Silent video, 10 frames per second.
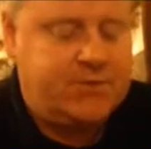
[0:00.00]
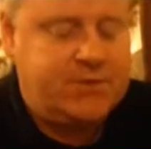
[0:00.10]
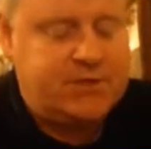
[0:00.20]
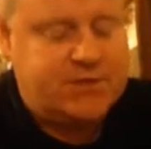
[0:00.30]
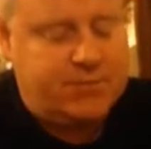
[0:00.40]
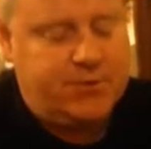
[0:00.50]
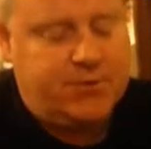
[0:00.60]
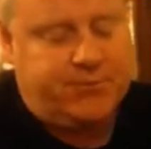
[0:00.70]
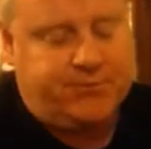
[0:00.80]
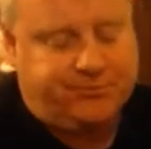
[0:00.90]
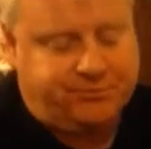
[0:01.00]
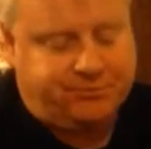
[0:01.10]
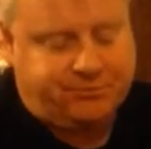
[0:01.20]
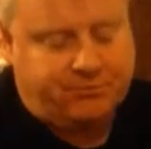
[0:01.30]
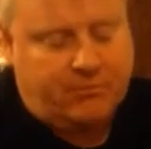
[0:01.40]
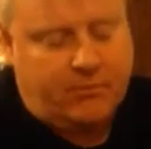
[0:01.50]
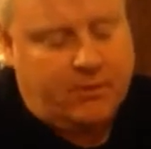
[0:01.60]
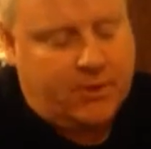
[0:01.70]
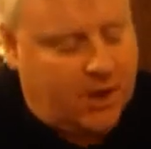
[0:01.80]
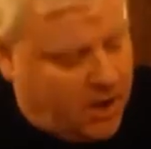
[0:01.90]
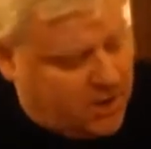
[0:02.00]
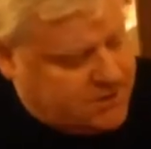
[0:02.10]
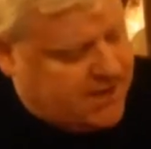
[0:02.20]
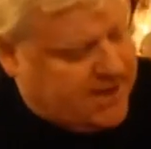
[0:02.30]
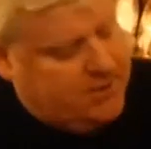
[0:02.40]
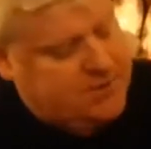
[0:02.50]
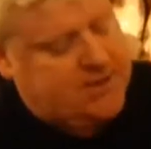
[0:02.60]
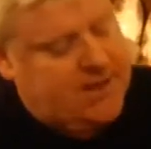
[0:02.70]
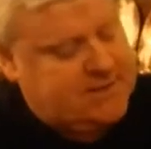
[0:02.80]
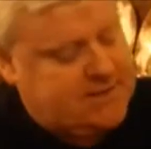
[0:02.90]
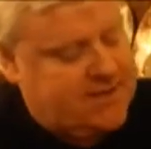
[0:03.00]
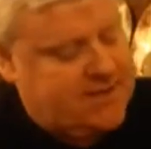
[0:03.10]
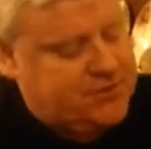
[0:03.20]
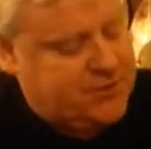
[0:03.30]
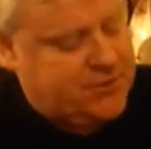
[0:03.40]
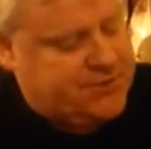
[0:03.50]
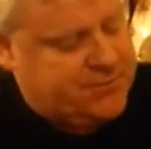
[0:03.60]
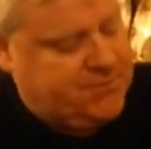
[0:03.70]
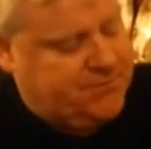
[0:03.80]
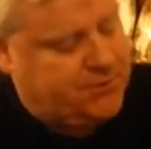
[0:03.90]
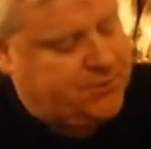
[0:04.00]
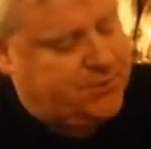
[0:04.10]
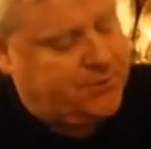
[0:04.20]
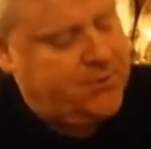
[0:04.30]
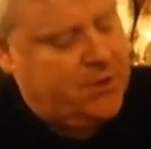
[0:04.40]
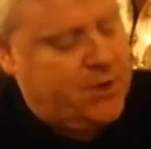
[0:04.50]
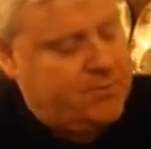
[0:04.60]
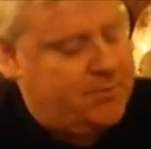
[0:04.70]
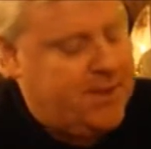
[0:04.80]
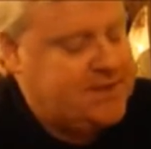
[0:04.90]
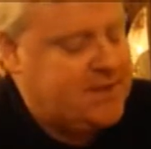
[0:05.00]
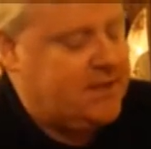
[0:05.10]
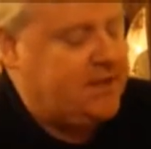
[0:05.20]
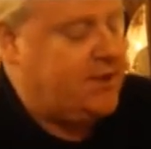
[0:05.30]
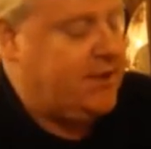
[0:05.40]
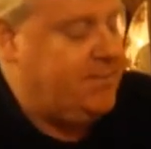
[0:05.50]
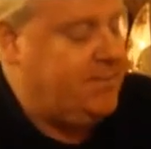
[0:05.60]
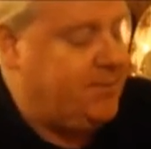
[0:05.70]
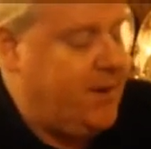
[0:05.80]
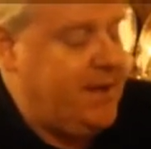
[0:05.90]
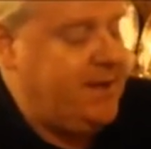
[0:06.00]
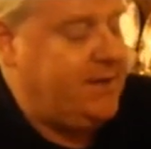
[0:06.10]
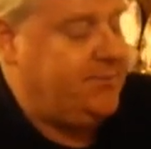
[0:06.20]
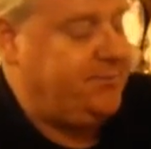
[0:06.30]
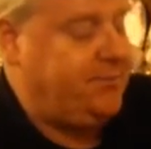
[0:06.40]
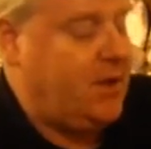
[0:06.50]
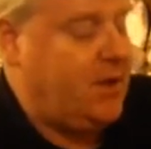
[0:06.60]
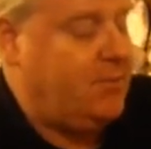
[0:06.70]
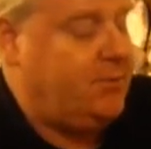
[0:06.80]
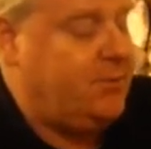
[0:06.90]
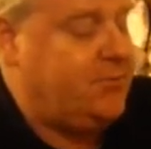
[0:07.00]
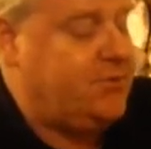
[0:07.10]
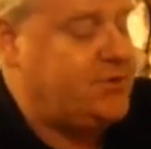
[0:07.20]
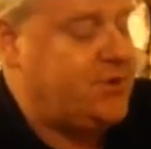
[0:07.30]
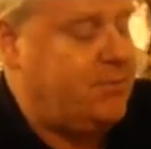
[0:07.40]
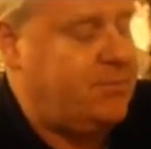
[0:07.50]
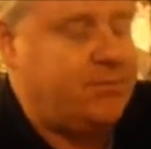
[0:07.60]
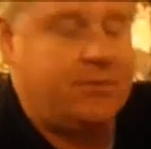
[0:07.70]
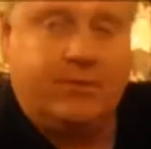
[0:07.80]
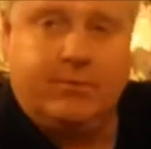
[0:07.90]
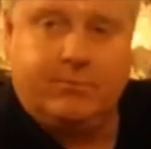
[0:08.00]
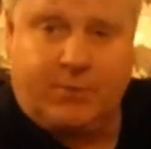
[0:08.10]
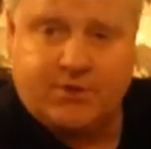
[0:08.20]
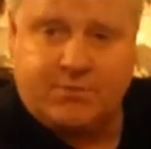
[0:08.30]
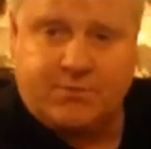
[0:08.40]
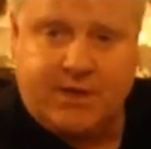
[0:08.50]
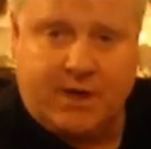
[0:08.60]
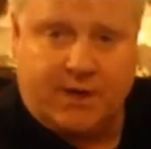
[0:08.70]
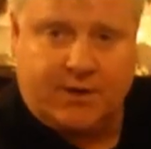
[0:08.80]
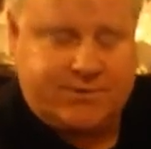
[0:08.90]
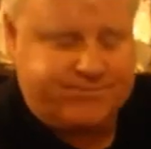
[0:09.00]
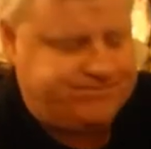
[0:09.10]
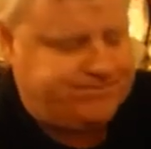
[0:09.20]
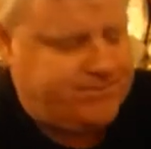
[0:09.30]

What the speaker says: So this is the move. The cards are out. As I said, I've taught this before, but basically you're going to keep a break above the bottom 3 cards.